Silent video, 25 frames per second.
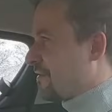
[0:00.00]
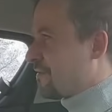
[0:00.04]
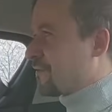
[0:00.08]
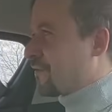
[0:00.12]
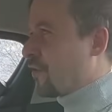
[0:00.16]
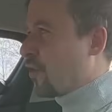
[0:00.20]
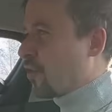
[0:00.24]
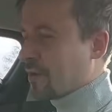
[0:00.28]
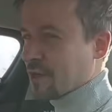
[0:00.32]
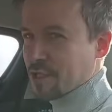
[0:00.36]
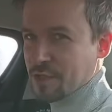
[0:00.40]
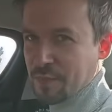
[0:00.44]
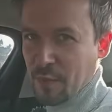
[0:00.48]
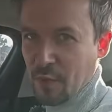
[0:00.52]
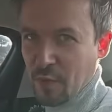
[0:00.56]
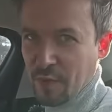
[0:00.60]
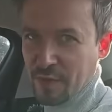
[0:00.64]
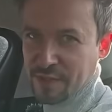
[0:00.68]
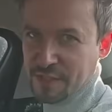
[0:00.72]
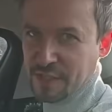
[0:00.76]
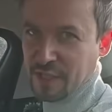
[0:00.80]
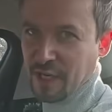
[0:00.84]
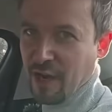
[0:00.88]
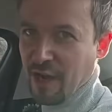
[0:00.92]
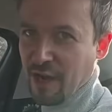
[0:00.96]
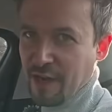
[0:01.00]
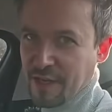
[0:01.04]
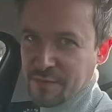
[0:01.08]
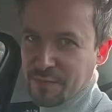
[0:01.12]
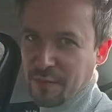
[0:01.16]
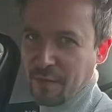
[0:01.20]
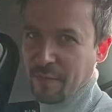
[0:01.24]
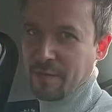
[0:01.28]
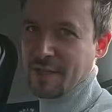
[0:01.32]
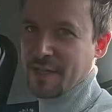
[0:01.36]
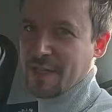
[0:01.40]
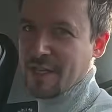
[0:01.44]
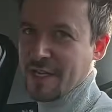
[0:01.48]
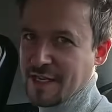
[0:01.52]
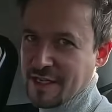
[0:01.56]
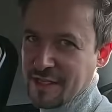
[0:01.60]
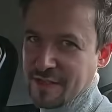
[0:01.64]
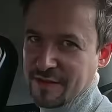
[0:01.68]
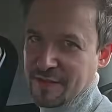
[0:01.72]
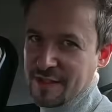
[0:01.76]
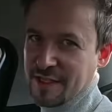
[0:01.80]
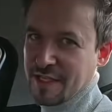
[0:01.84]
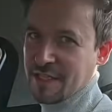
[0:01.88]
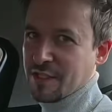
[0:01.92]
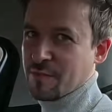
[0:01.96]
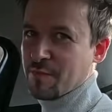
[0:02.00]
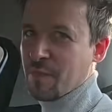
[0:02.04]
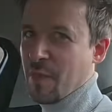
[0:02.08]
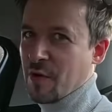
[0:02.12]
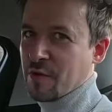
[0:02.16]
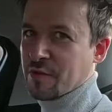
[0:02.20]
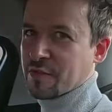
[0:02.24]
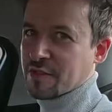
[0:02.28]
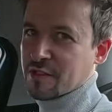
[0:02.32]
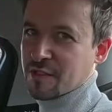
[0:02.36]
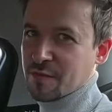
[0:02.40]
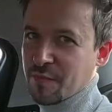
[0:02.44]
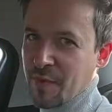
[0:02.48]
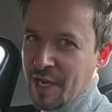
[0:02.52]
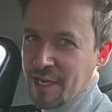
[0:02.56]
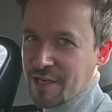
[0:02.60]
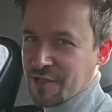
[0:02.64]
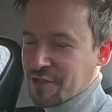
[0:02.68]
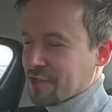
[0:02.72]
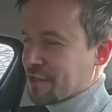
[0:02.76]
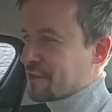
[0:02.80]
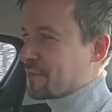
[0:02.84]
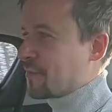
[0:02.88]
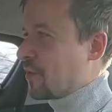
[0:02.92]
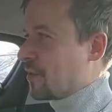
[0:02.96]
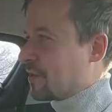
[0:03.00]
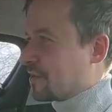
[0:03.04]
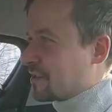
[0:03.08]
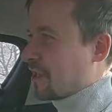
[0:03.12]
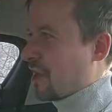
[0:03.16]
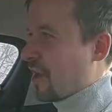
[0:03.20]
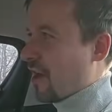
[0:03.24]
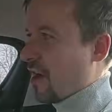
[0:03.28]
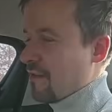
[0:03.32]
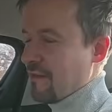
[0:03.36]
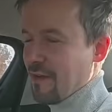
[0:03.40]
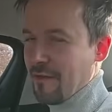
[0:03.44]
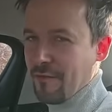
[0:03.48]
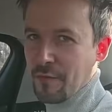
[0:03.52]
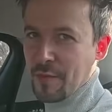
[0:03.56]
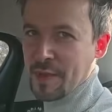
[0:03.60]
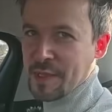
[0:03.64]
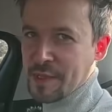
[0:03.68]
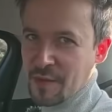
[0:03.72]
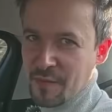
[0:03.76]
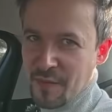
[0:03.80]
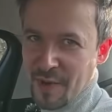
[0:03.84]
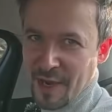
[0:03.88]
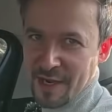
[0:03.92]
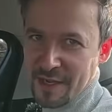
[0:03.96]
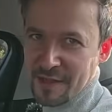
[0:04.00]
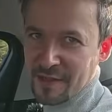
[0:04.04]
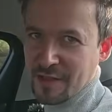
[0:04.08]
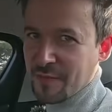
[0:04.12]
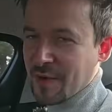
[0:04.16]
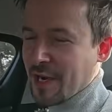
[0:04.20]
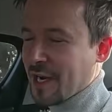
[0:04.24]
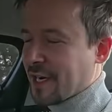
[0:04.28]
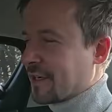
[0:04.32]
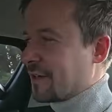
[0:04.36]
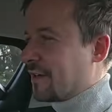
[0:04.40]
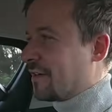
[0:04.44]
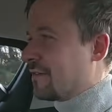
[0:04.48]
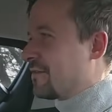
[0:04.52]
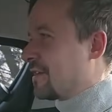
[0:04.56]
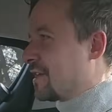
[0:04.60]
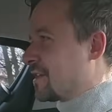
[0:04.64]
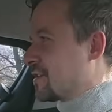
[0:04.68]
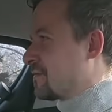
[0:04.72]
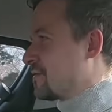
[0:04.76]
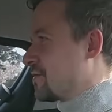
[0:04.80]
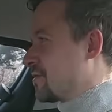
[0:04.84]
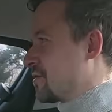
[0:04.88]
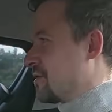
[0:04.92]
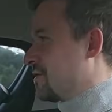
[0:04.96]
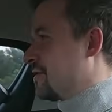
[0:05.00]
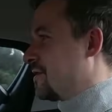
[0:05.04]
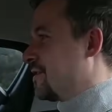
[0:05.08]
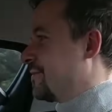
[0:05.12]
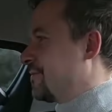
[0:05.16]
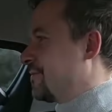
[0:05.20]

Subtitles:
for a sports car, it's probably the most spacious sports car I've ever been in the back of, that's for sure.